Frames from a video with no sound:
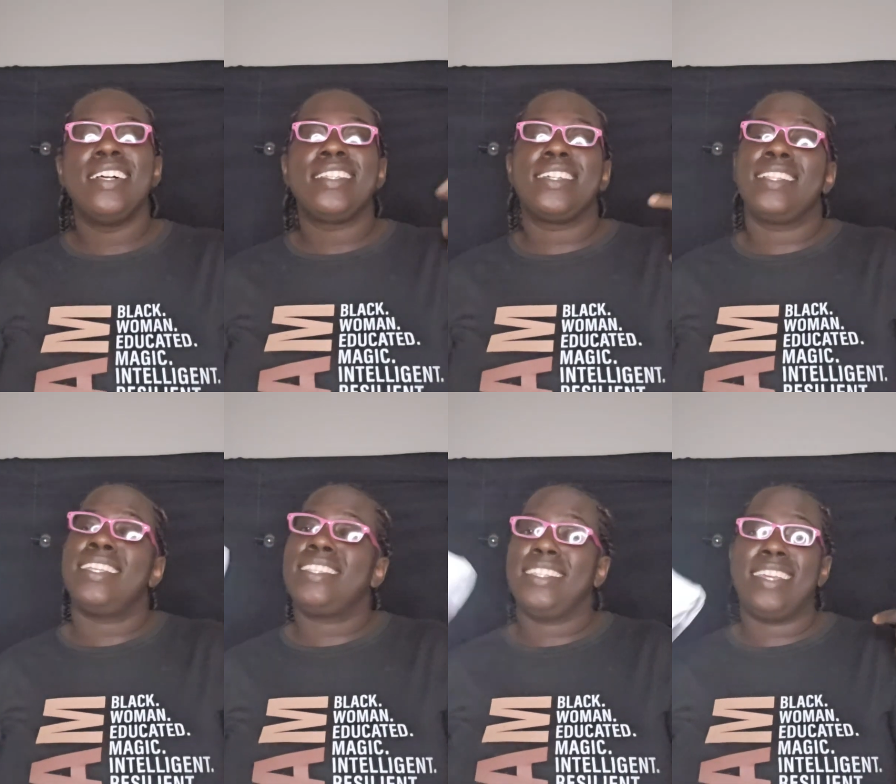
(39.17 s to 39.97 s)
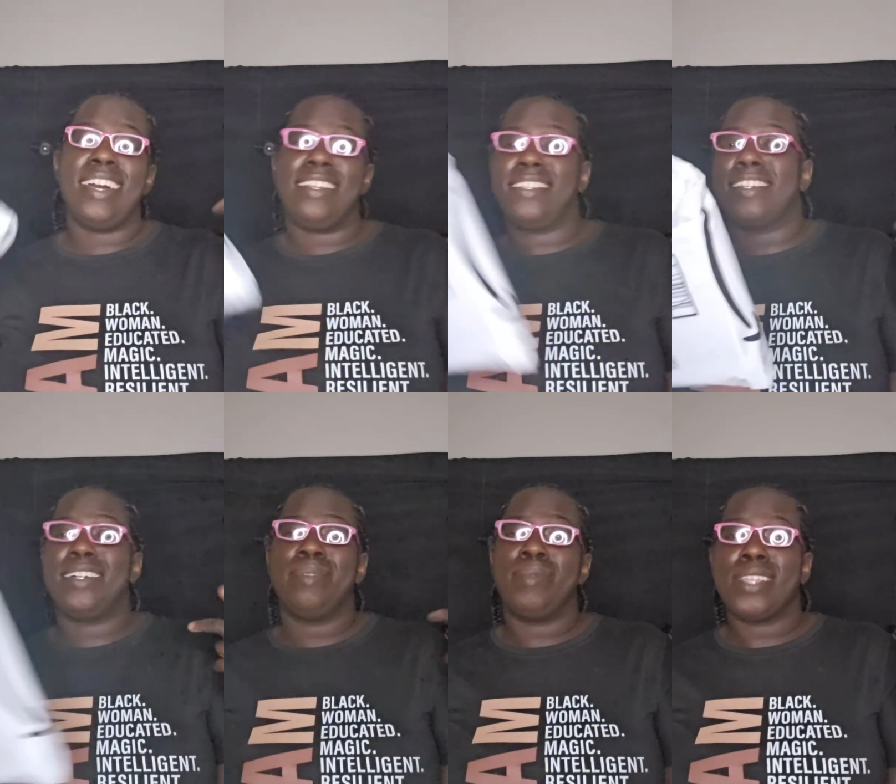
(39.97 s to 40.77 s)
So let's see how this
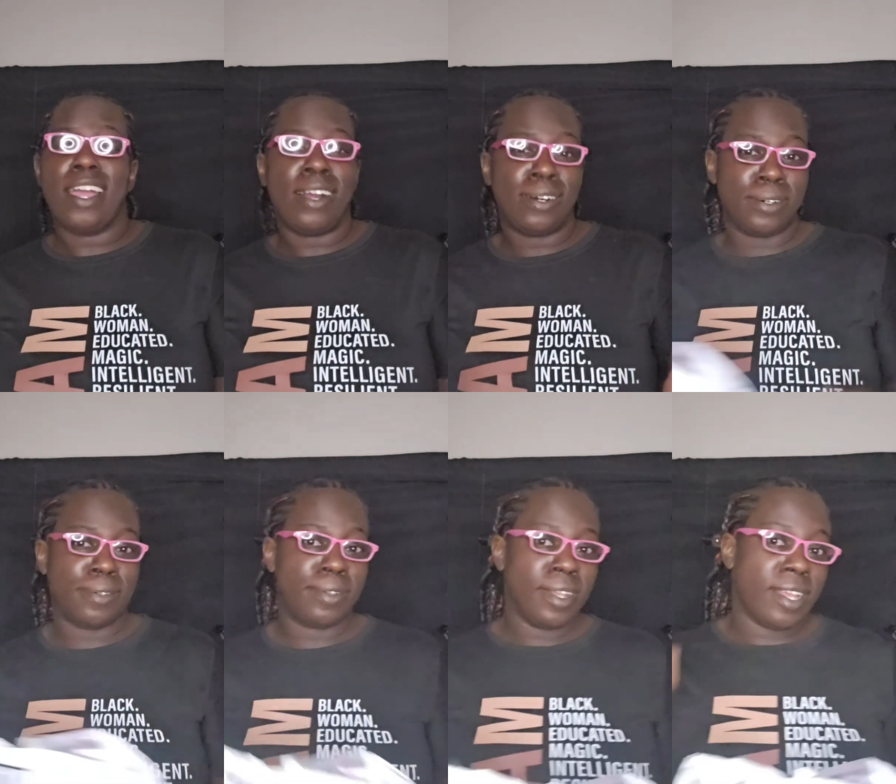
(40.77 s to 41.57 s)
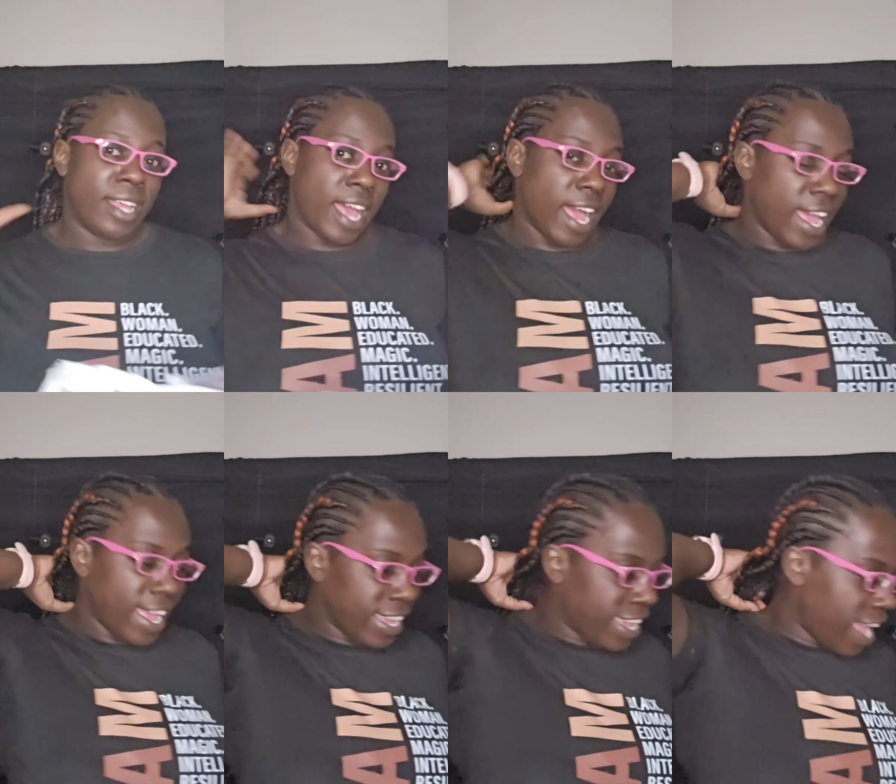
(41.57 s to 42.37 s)
comes out. I
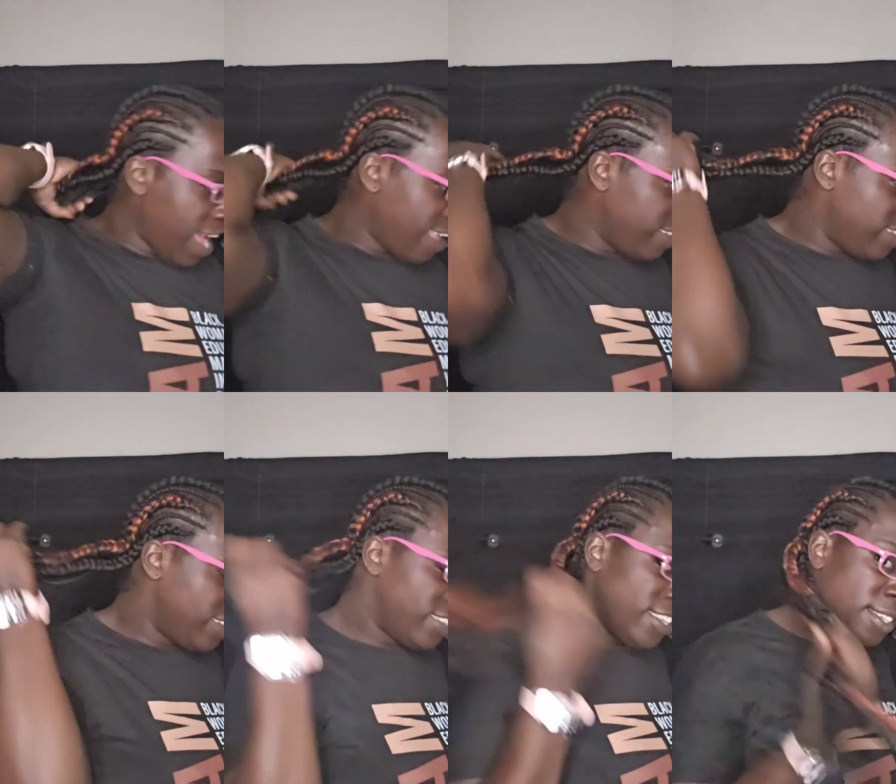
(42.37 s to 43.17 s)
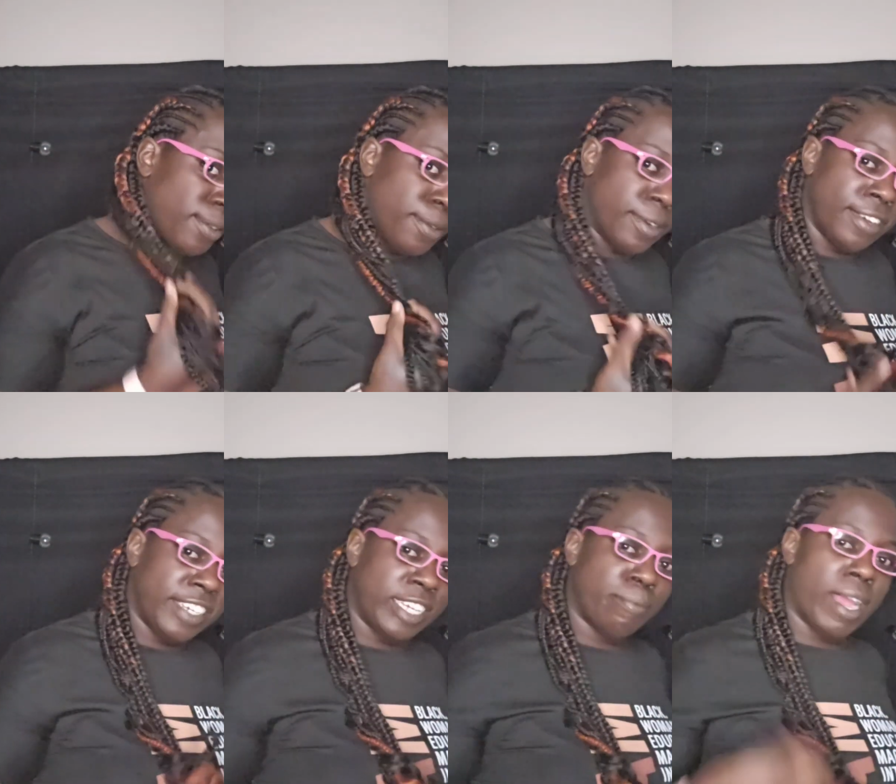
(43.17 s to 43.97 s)
had got this
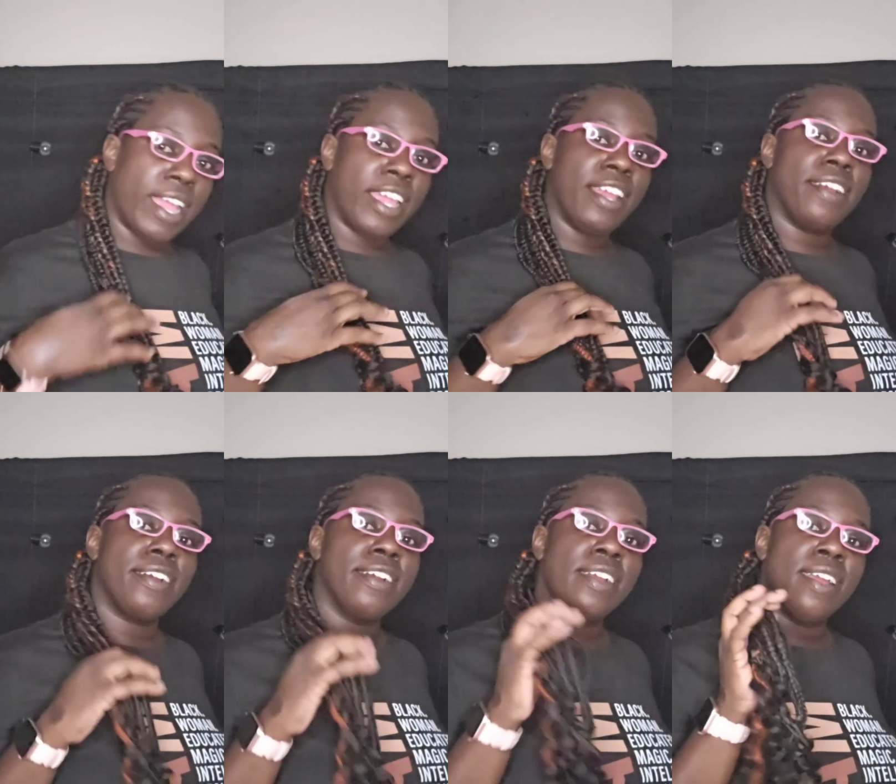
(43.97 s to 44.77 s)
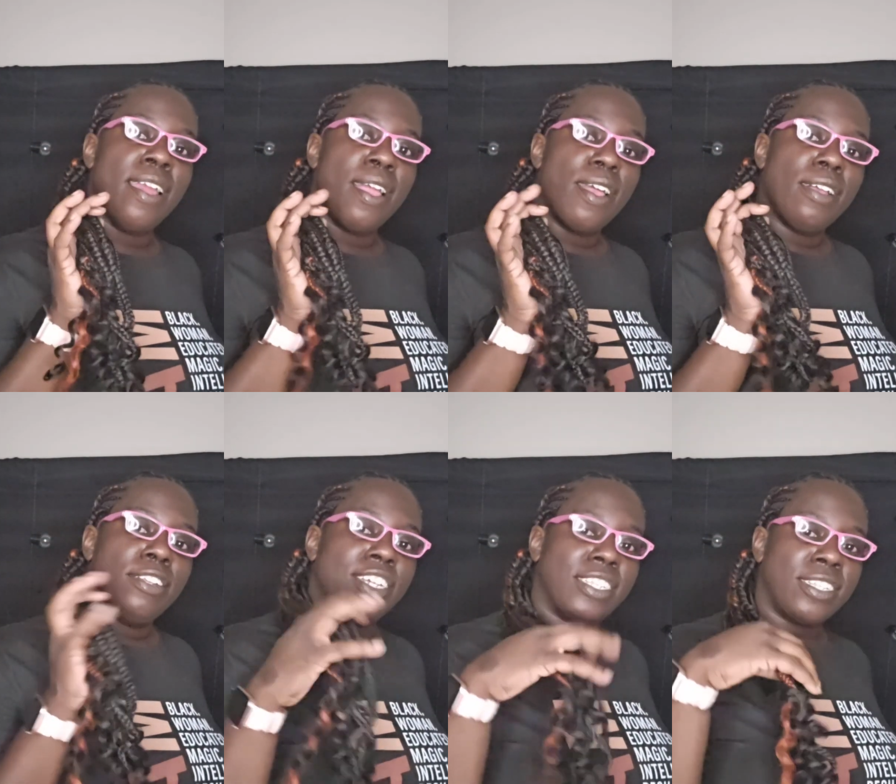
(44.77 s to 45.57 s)
orange in my hair,
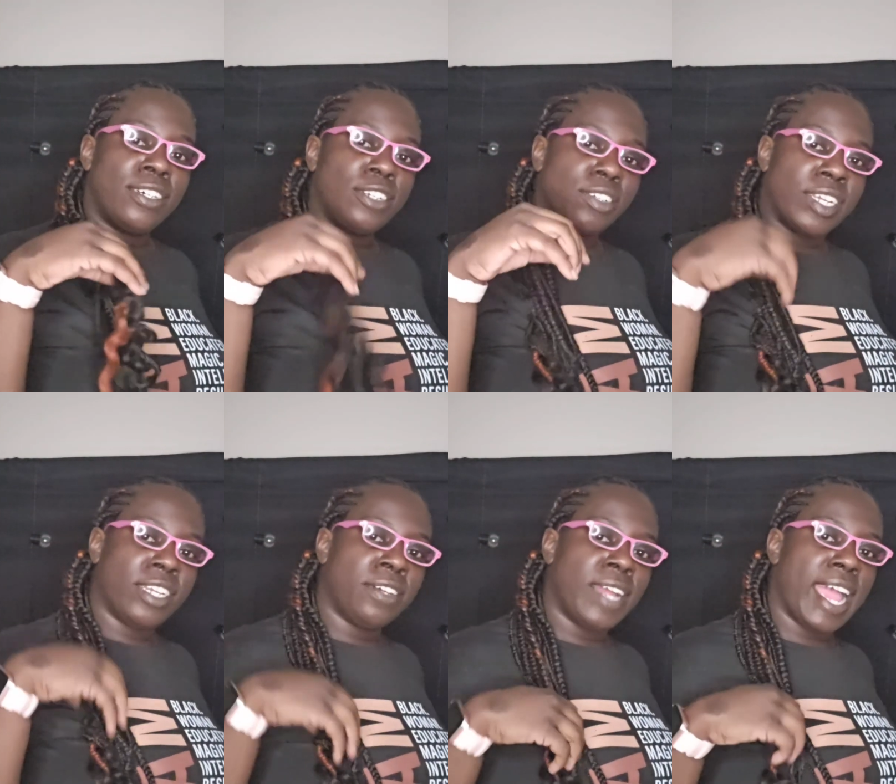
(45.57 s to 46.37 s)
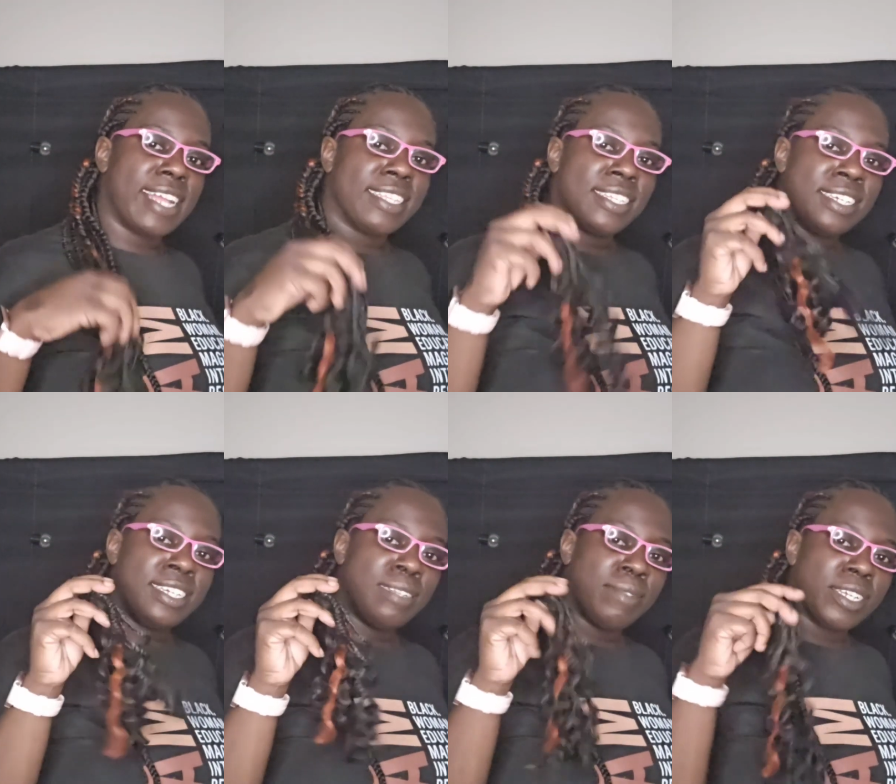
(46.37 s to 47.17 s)
just a little streak, little
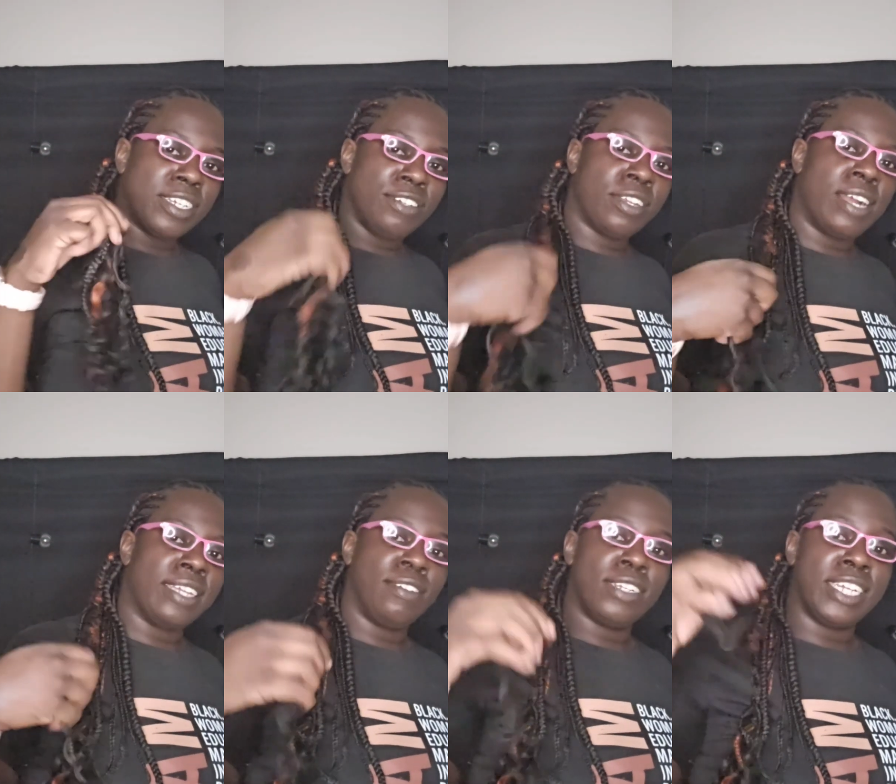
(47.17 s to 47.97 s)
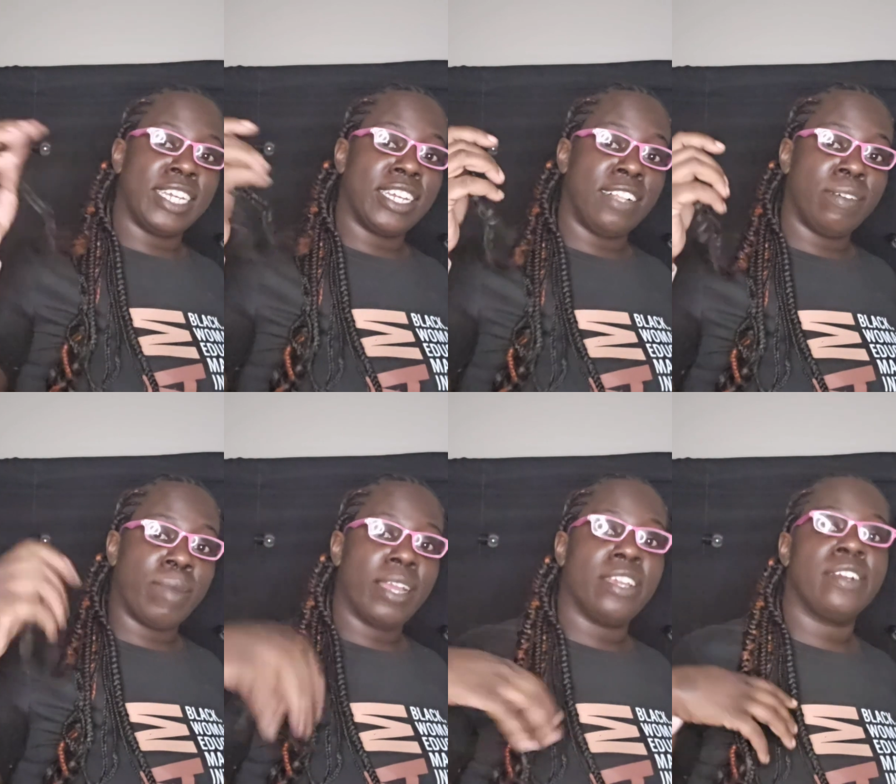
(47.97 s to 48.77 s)
accent, because, you know, I usually get color in
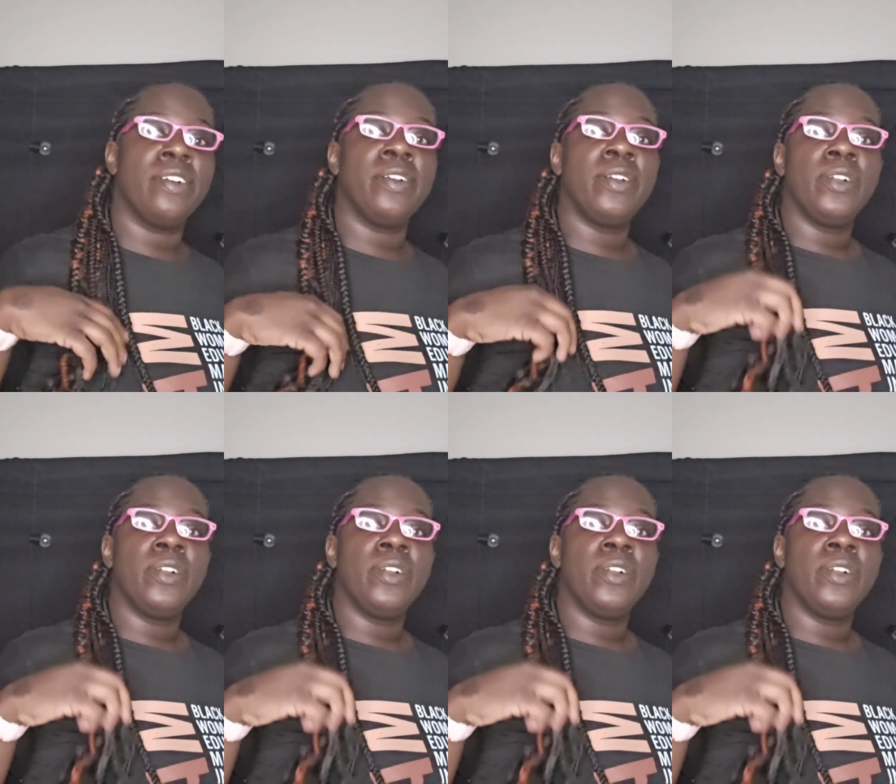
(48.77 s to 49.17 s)
my hair.